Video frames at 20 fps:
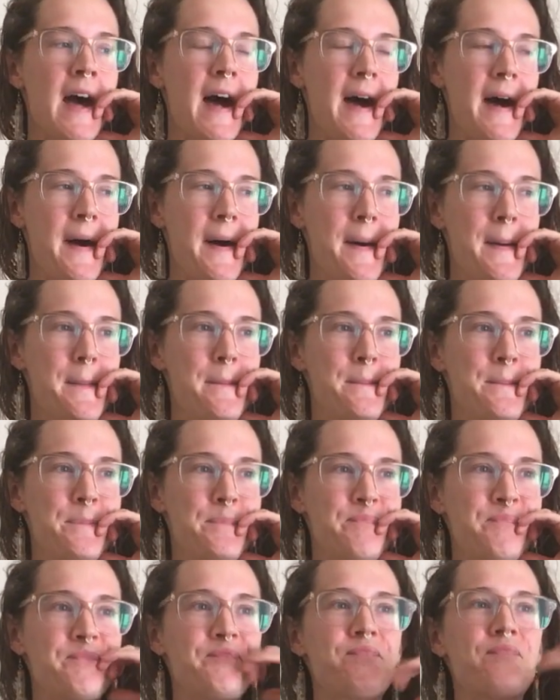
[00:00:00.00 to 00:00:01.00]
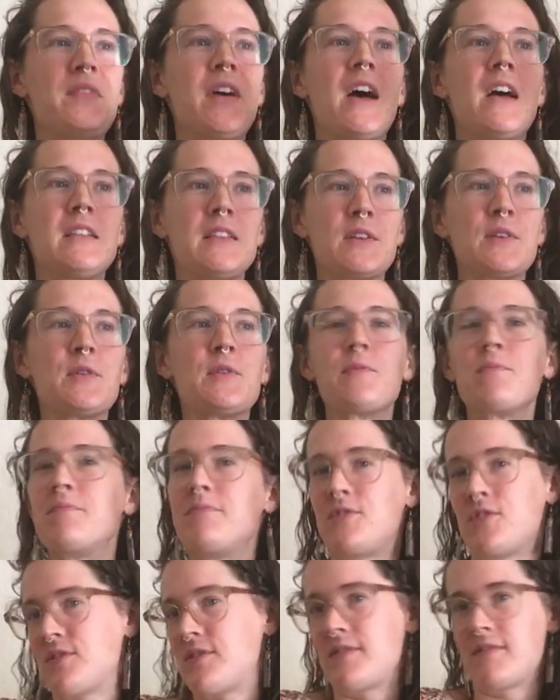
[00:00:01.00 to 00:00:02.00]
a little
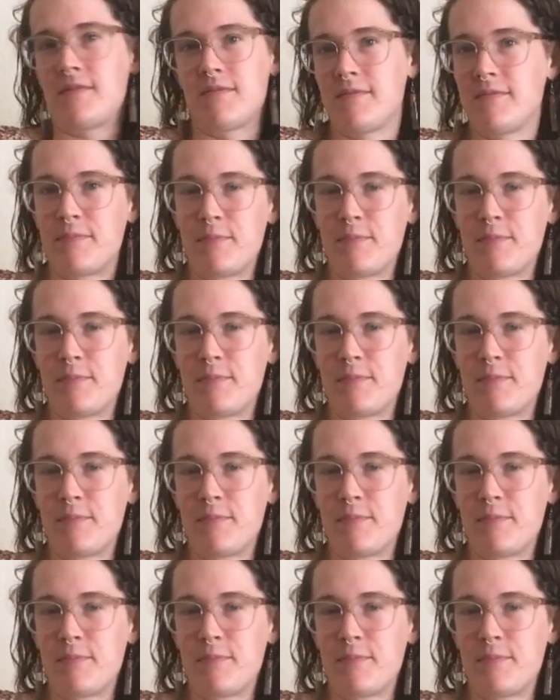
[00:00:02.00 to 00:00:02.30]
just